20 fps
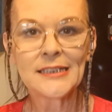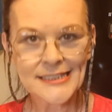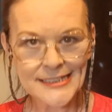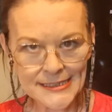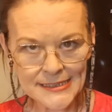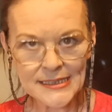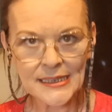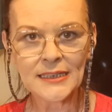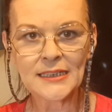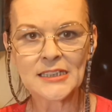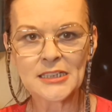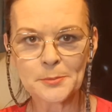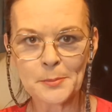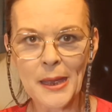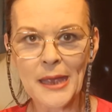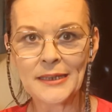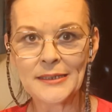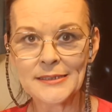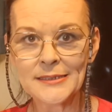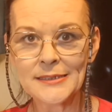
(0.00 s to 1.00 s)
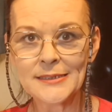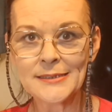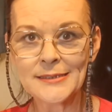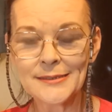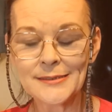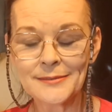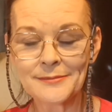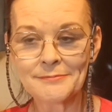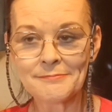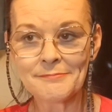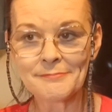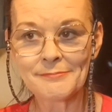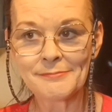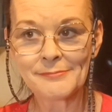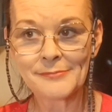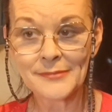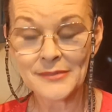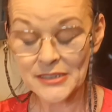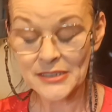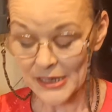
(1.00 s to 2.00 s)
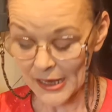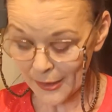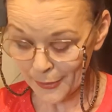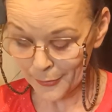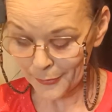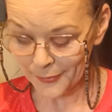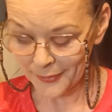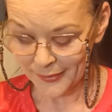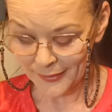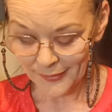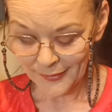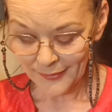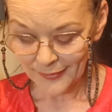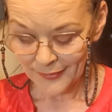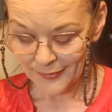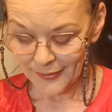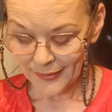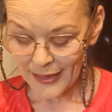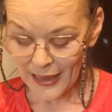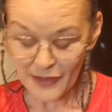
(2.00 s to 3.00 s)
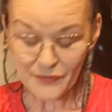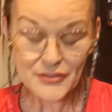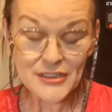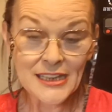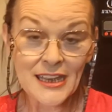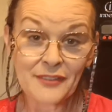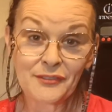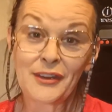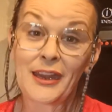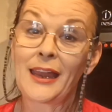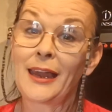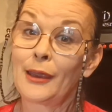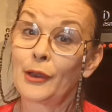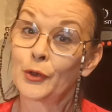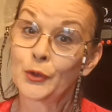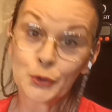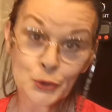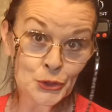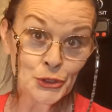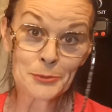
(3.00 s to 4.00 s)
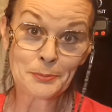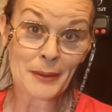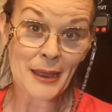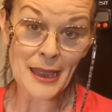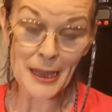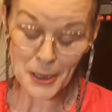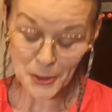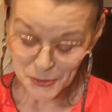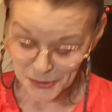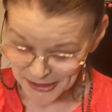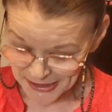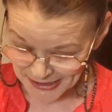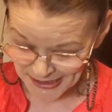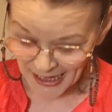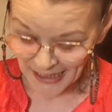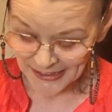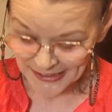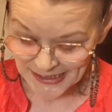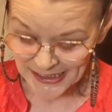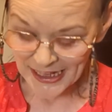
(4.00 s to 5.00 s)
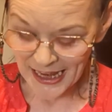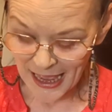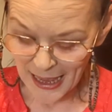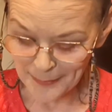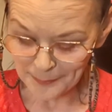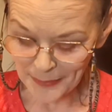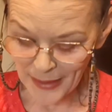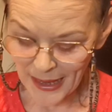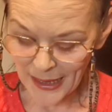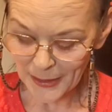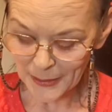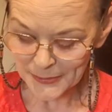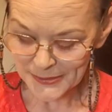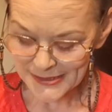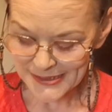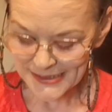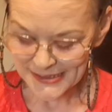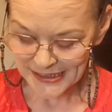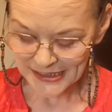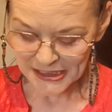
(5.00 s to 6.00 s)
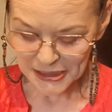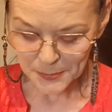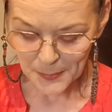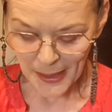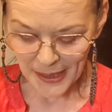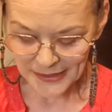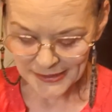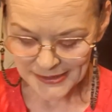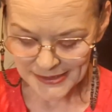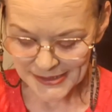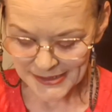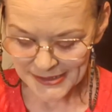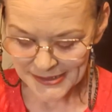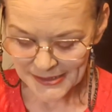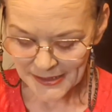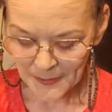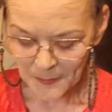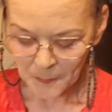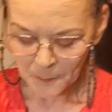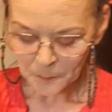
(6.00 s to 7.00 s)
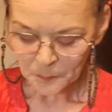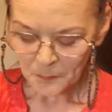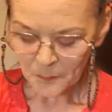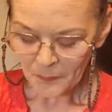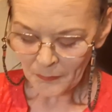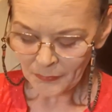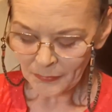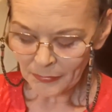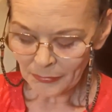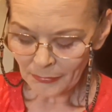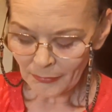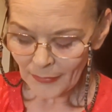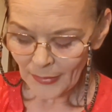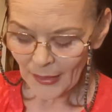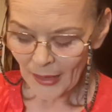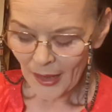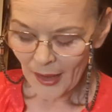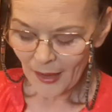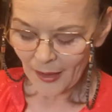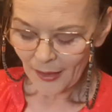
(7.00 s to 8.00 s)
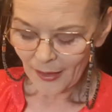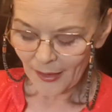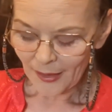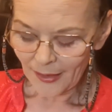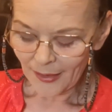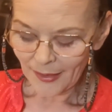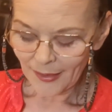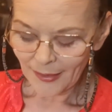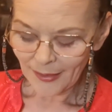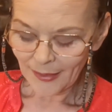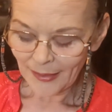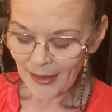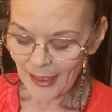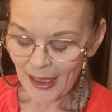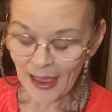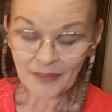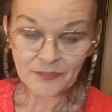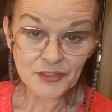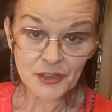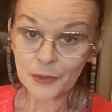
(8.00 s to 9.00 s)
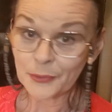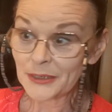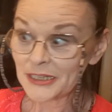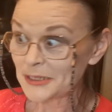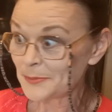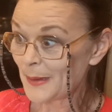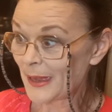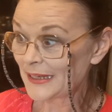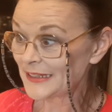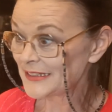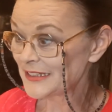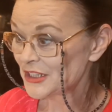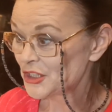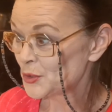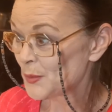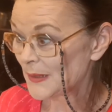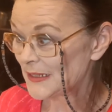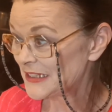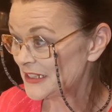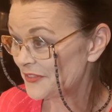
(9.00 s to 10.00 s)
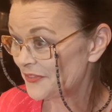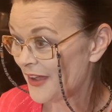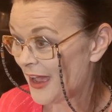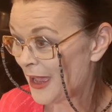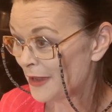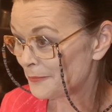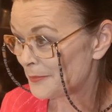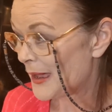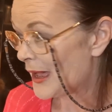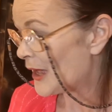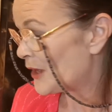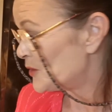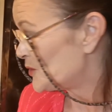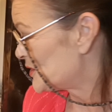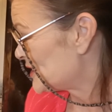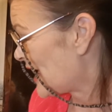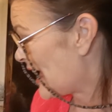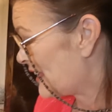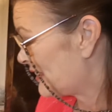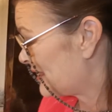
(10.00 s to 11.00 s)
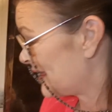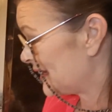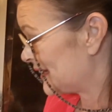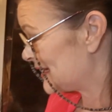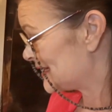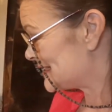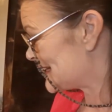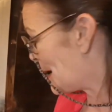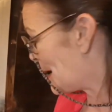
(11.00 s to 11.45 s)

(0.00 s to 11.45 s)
6 pence. So I've saved nearly £100, £99 6 pence, and I've only spent £25. I think it's